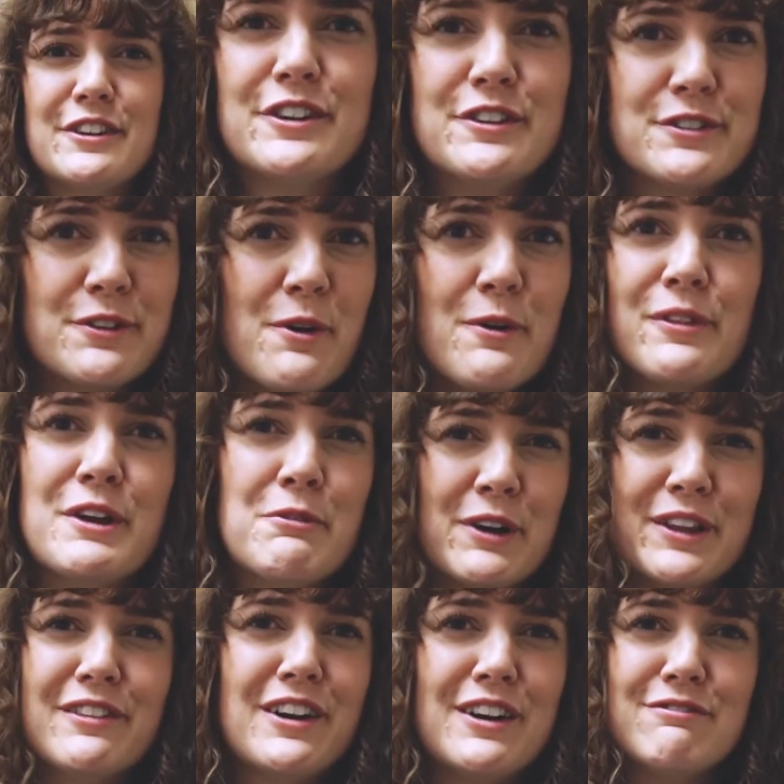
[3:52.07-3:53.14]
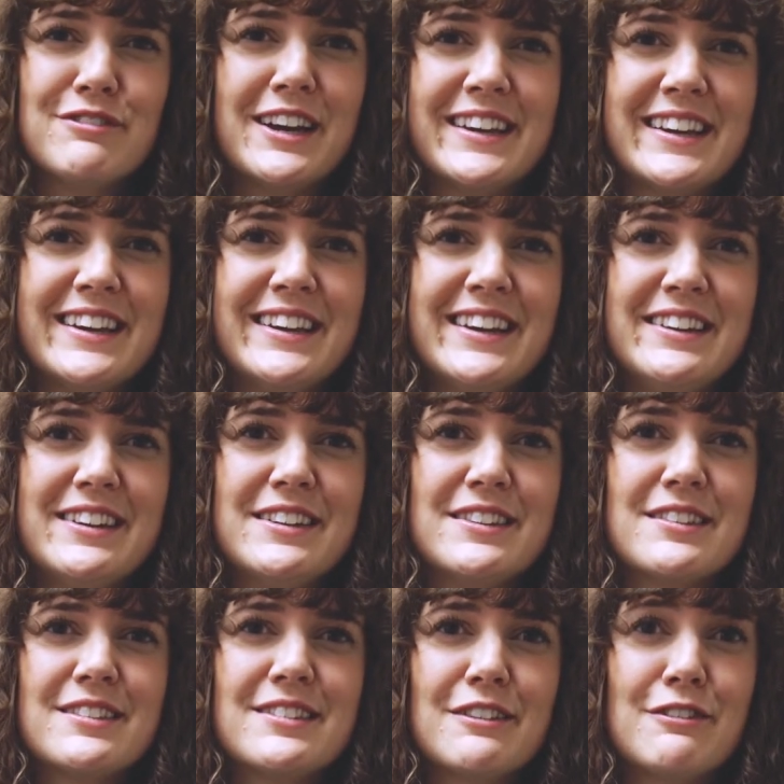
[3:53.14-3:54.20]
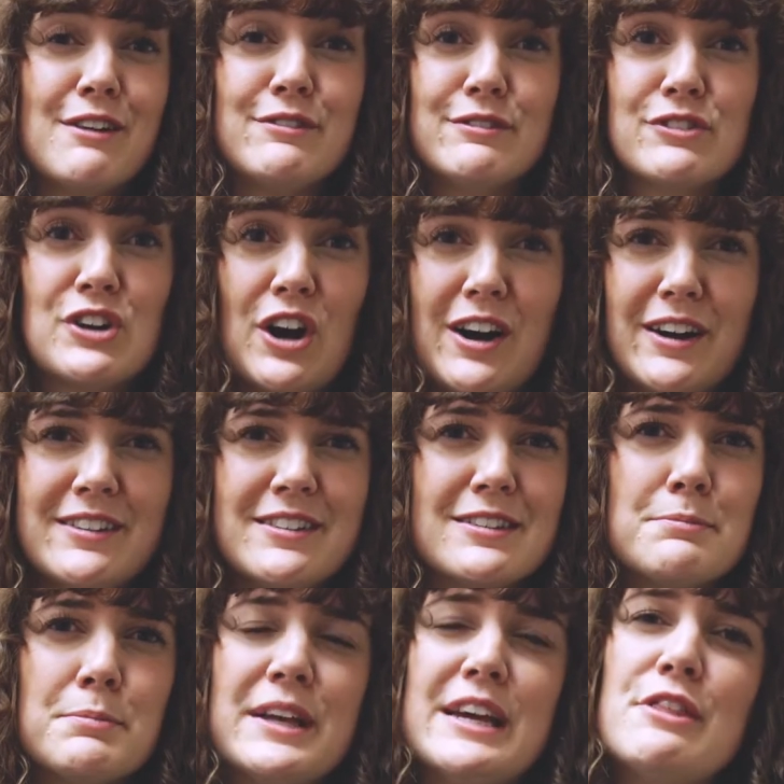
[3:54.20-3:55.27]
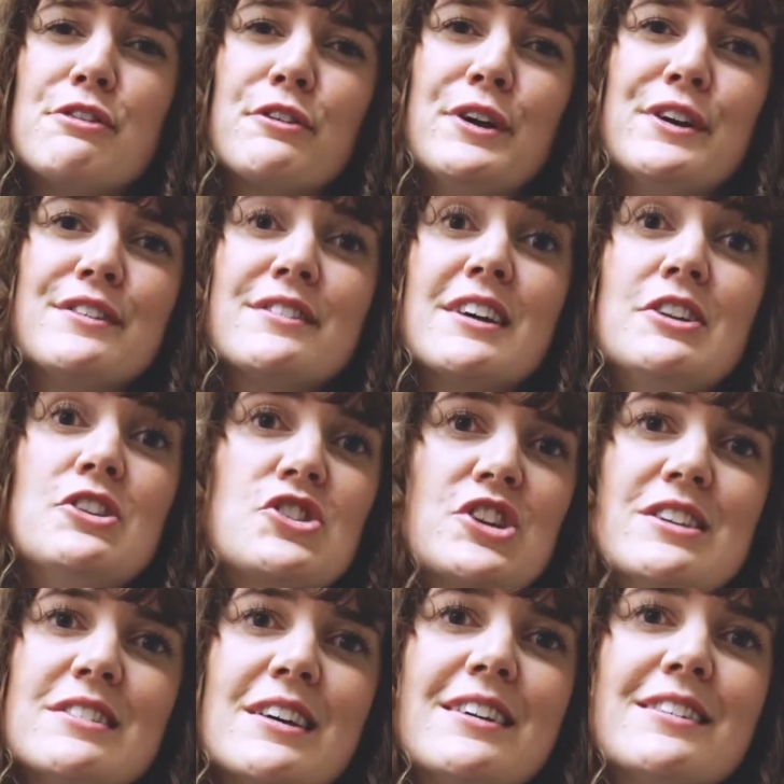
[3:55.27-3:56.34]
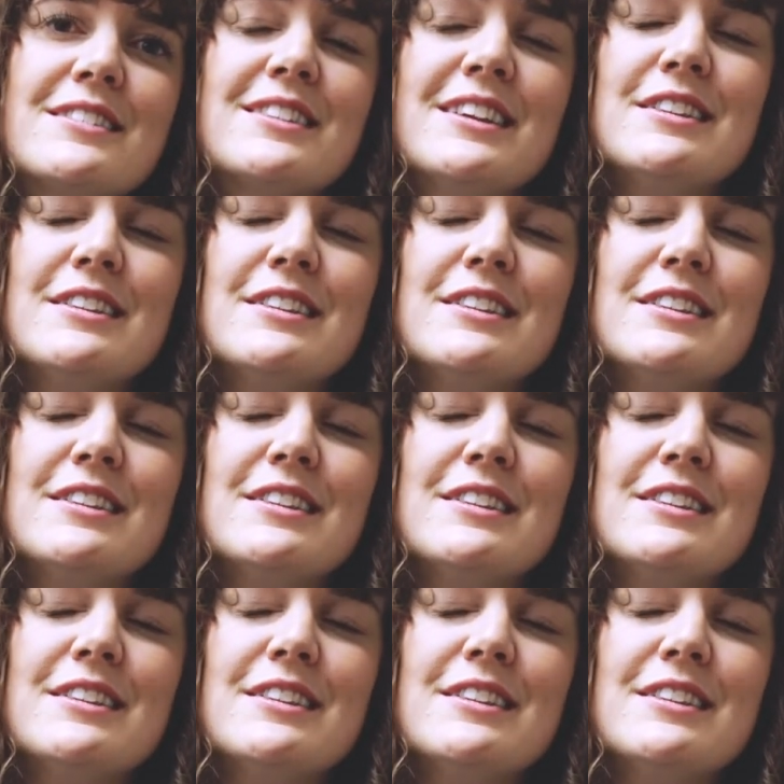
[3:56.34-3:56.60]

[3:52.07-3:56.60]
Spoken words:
There is only one love like it, and it's the love of God displayed through His Son, Jesus.